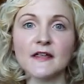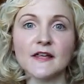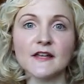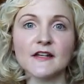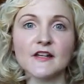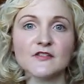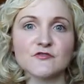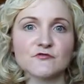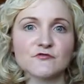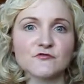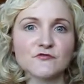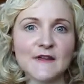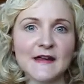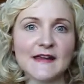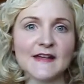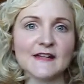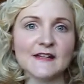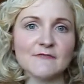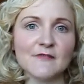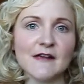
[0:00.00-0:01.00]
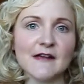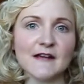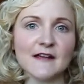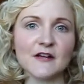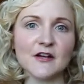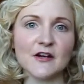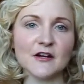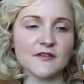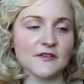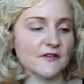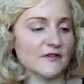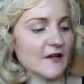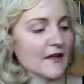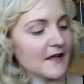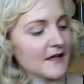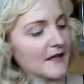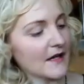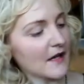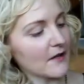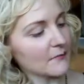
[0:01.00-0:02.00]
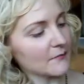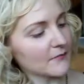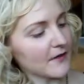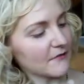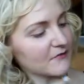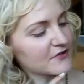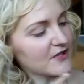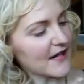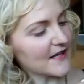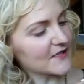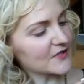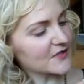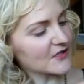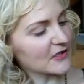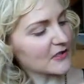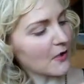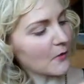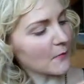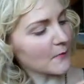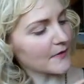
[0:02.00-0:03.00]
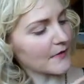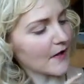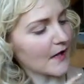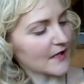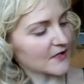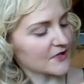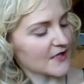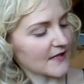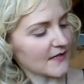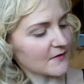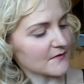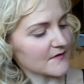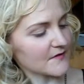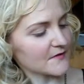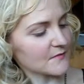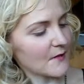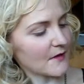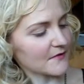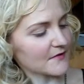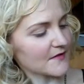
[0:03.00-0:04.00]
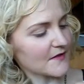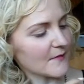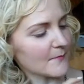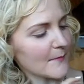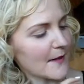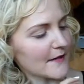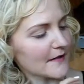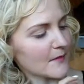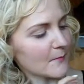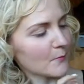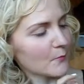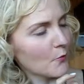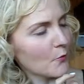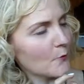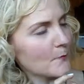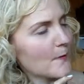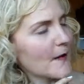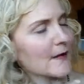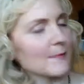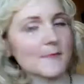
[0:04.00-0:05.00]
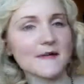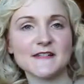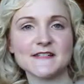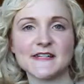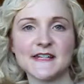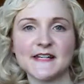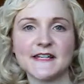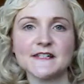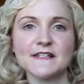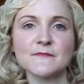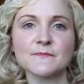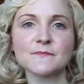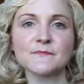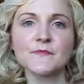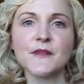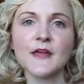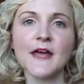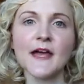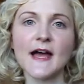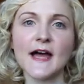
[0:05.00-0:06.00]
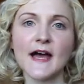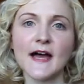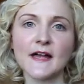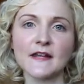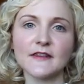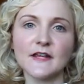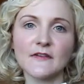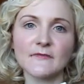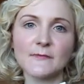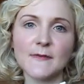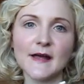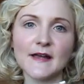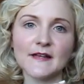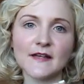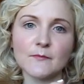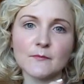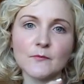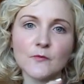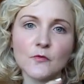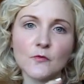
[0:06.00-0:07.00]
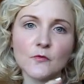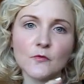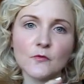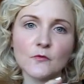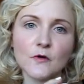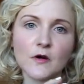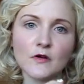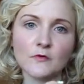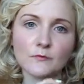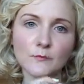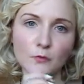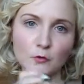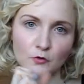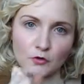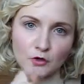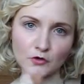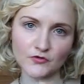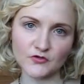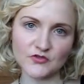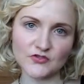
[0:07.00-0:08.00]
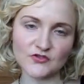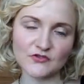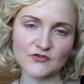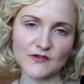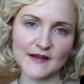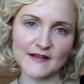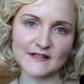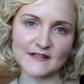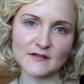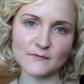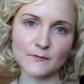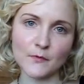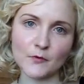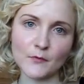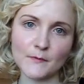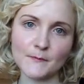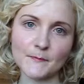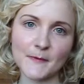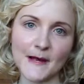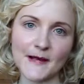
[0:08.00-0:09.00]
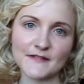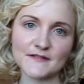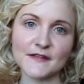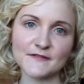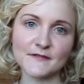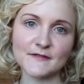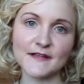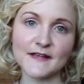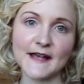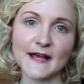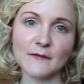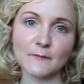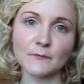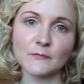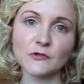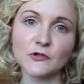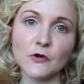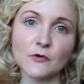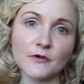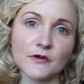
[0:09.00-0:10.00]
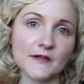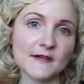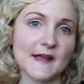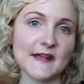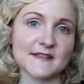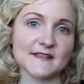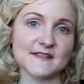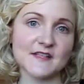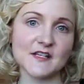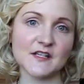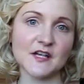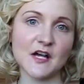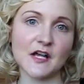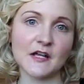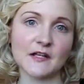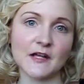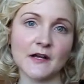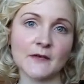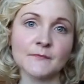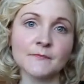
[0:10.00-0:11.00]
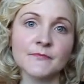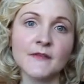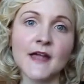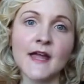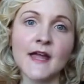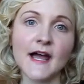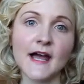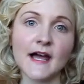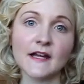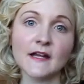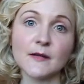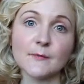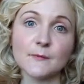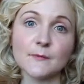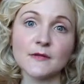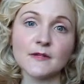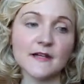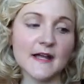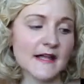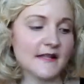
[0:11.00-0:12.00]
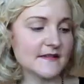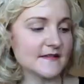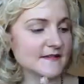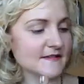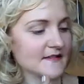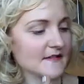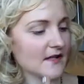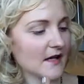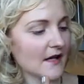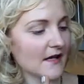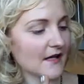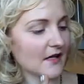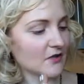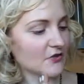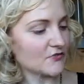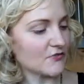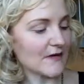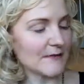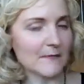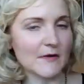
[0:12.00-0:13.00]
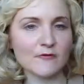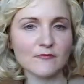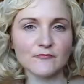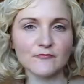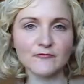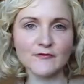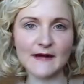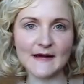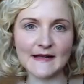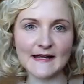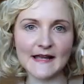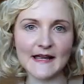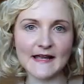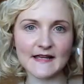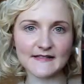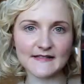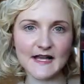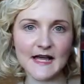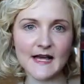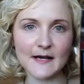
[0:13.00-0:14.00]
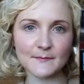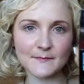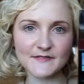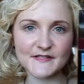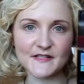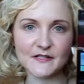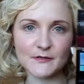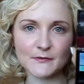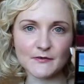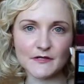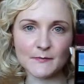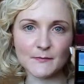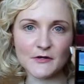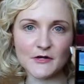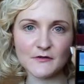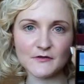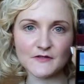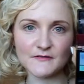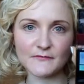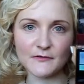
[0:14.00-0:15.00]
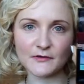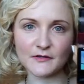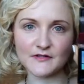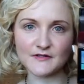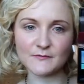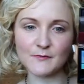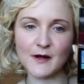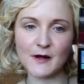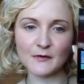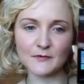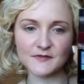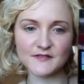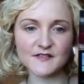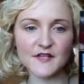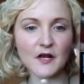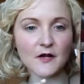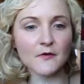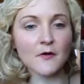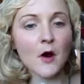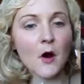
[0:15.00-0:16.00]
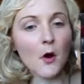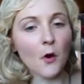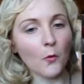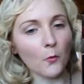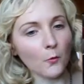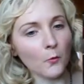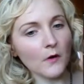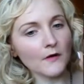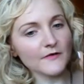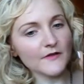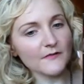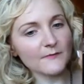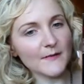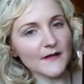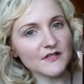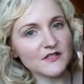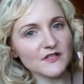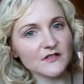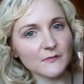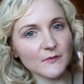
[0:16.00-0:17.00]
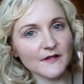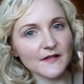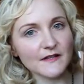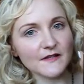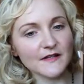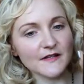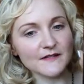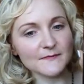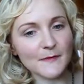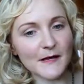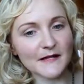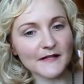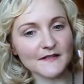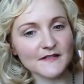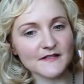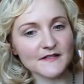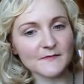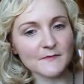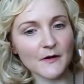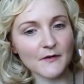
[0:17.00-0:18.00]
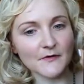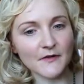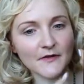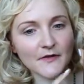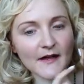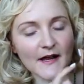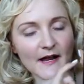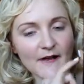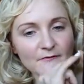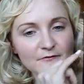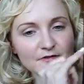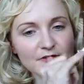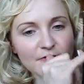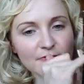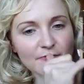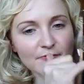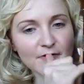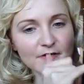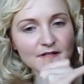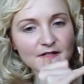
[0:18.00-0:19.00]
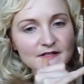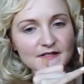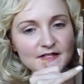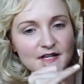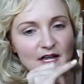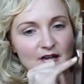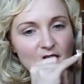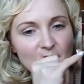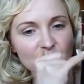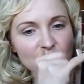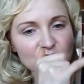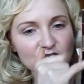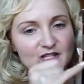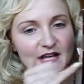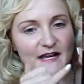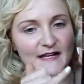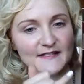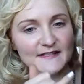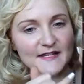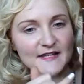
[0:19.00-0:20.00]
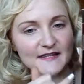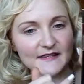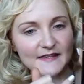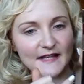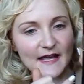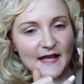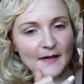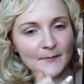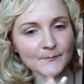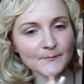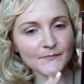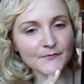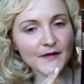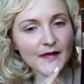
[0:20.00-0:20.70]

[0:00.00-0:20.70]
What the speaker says: it is really, really good. They've changed a lot with the eyeshadows as well, so they've made it more pigmented, and they've made it more concentrated and more impact, so you get longer lasting colour, and it blends like a dream. It really is absolutely beautiful as well. So what they've mentioned within these palettes as well, that they have different shades in there,